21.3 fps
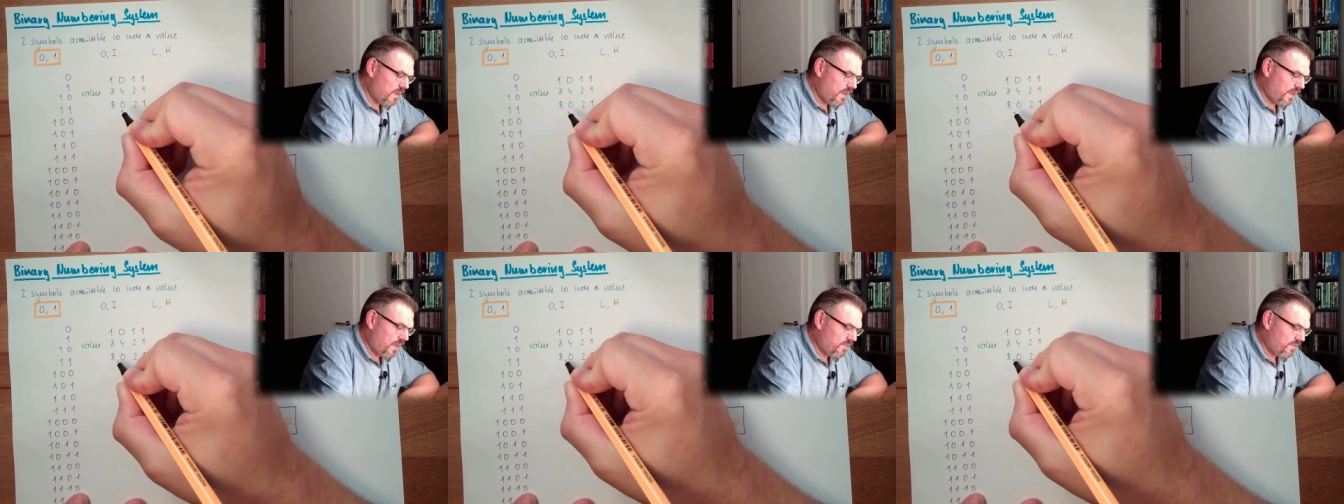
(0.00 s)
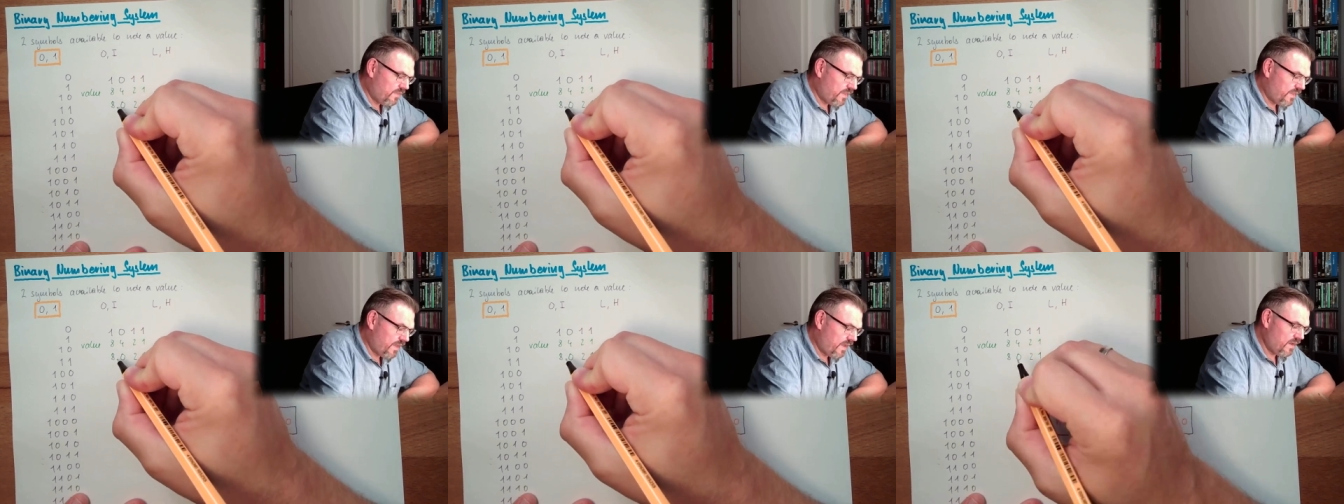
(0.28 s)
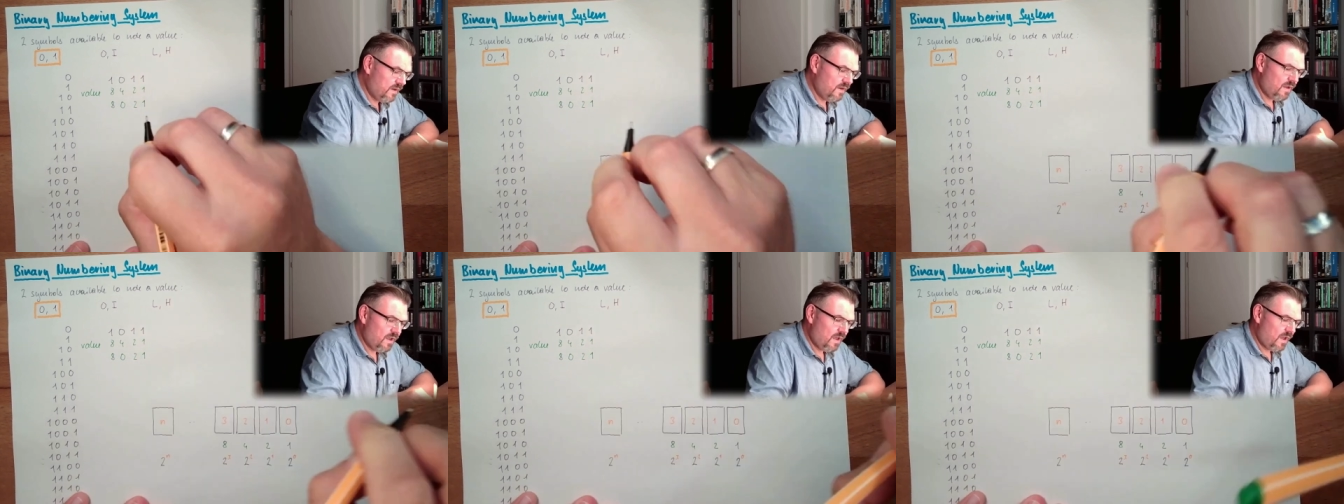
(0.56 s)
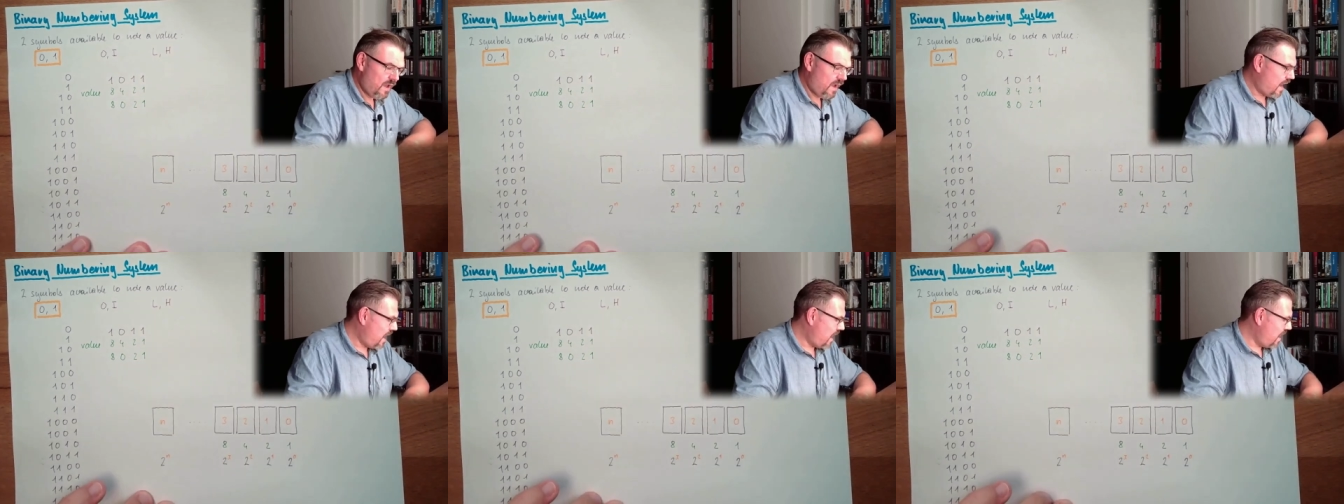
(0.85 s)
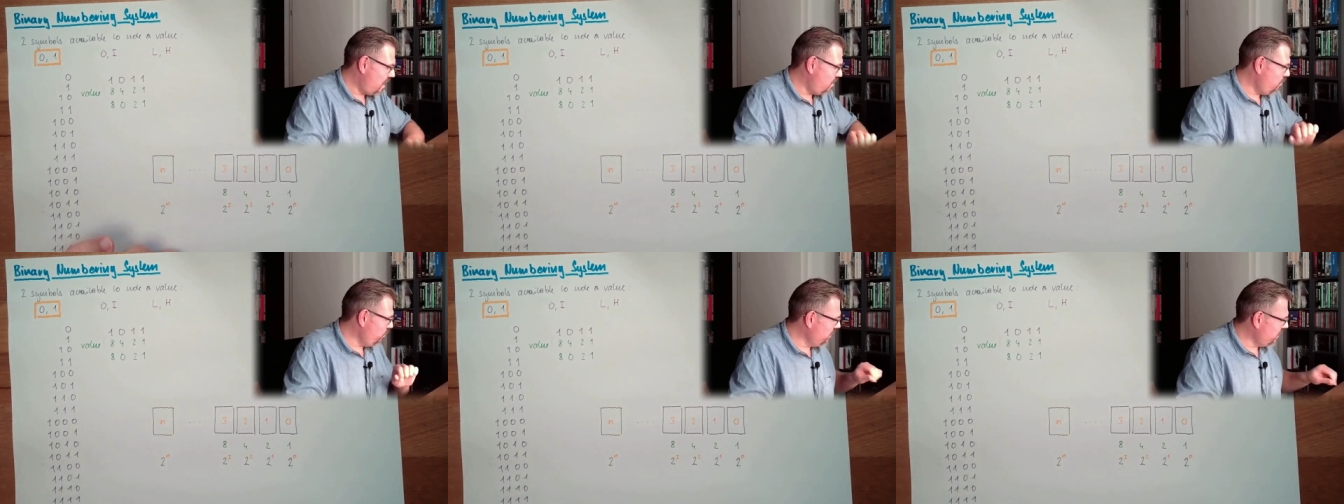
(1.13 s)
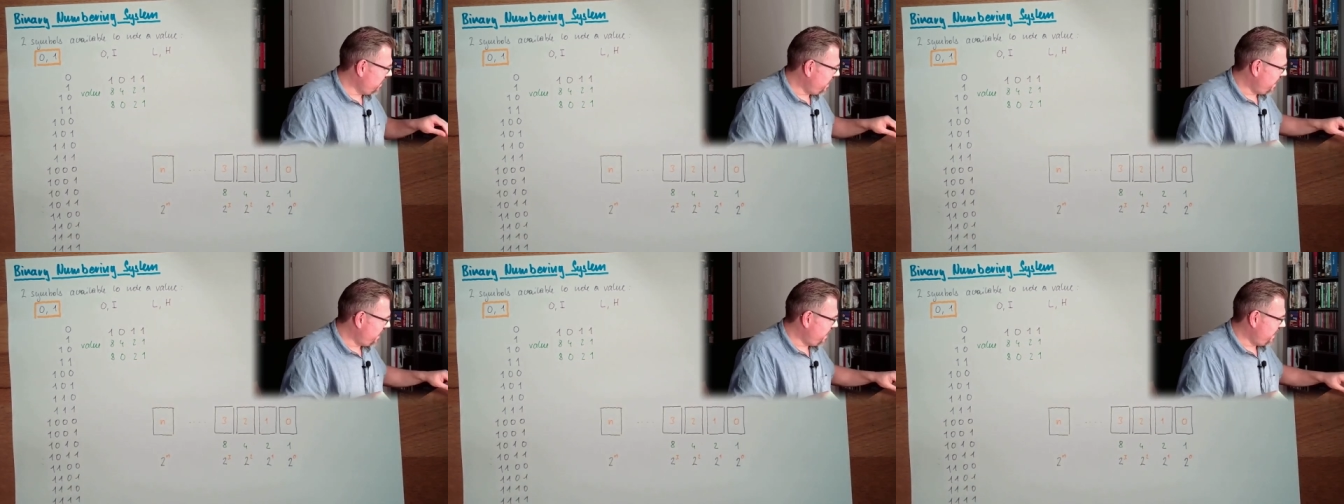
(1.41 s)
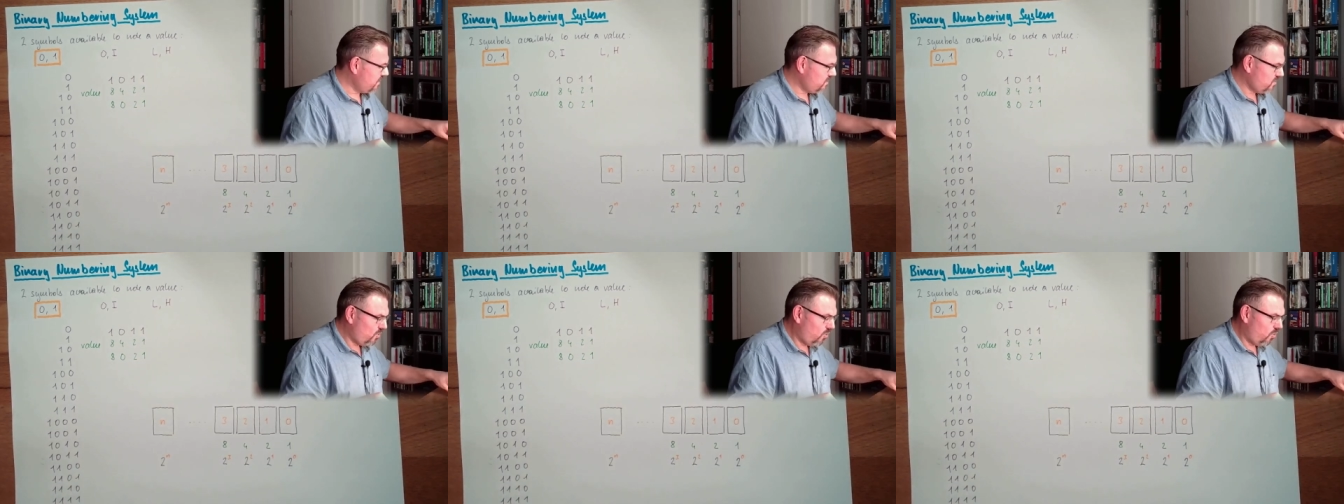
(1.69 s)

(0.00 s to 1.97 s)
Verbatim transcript: And then I will add